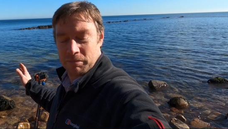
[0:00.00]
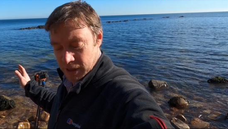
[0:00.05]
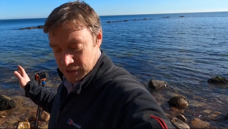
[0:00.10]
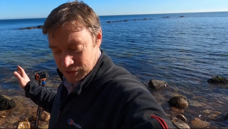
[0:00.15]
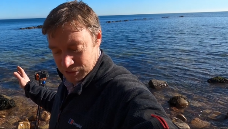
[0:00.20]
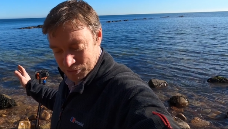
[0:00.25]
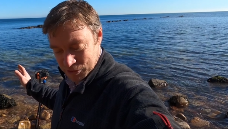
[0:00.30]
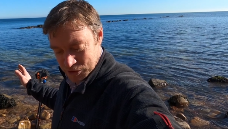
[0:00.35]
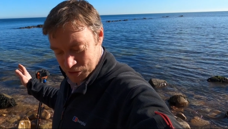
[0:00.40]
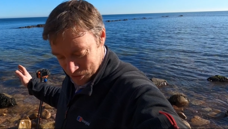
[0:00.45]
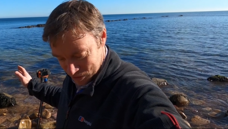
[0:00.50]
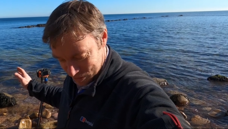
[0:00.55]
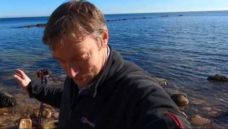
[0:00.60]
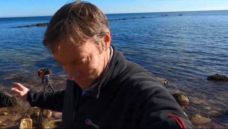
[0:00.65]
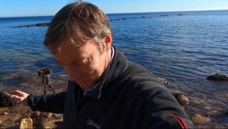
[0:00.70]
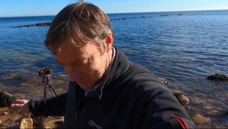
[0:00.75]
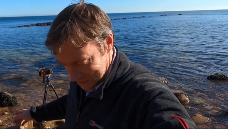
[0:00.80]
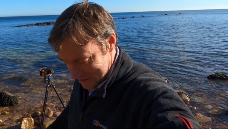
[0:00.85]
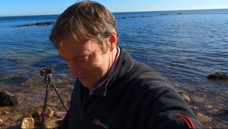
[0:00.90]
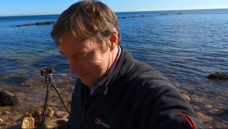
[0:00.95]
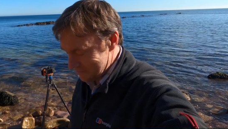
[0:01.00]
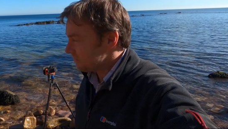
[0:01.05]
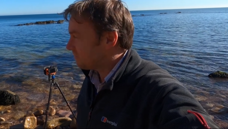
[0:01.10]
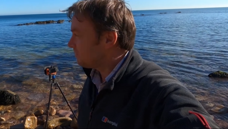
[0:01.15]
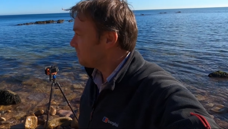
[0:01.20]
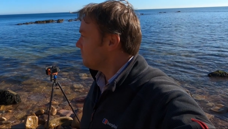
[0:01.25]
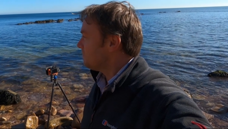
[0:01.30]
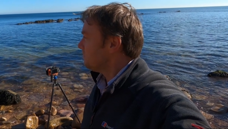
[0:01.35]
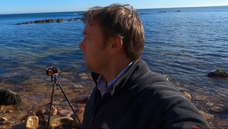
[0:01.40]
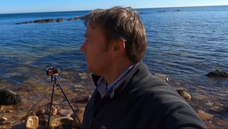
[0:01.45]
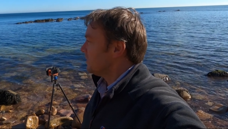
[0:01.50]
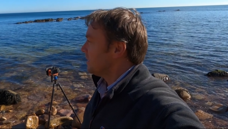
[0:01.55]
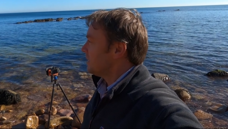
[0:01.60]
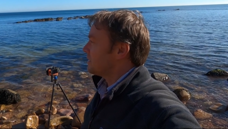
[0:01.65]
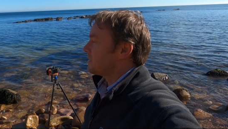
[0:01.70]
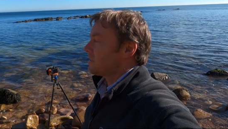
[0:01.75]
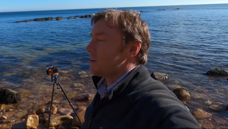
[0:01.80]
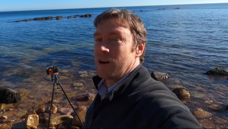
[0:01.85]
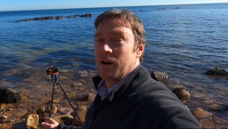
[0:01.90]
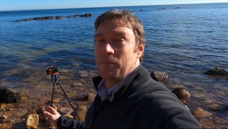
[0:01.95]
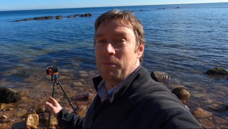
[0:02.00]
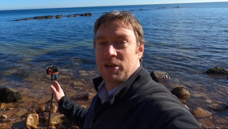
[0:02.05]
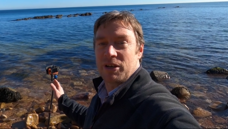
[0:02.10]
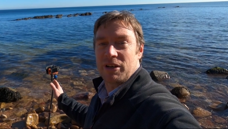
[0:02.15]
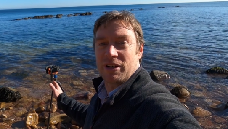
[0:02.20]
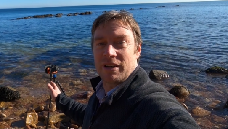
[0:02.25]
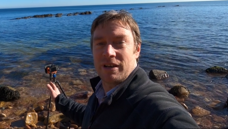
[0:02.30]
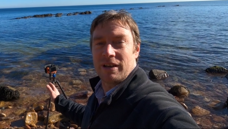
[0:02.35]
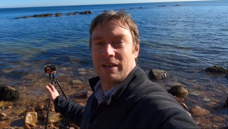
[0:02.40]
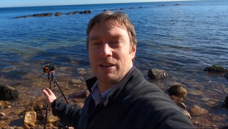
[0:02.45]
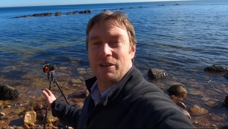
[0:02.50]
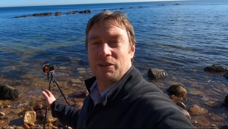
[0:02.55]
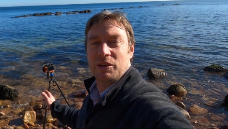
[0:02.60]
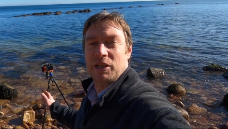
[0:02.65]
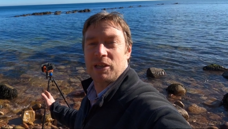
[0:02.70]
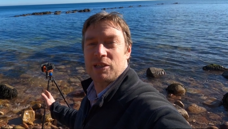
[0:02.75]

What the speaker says: back to photography. So I'm on a long